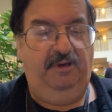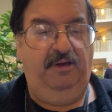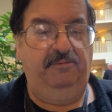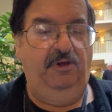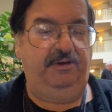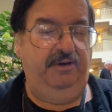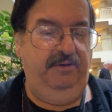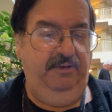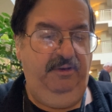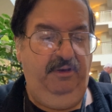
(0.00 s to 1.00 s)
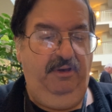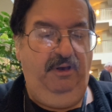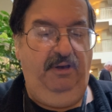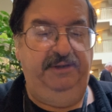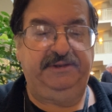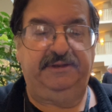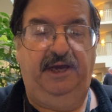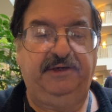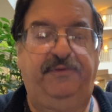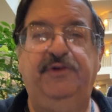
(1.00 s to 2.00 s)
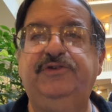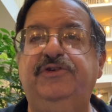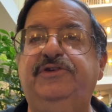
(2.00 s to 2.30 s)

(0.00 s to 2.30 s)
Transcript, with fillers: I'm looking. Oh, this is nice. Future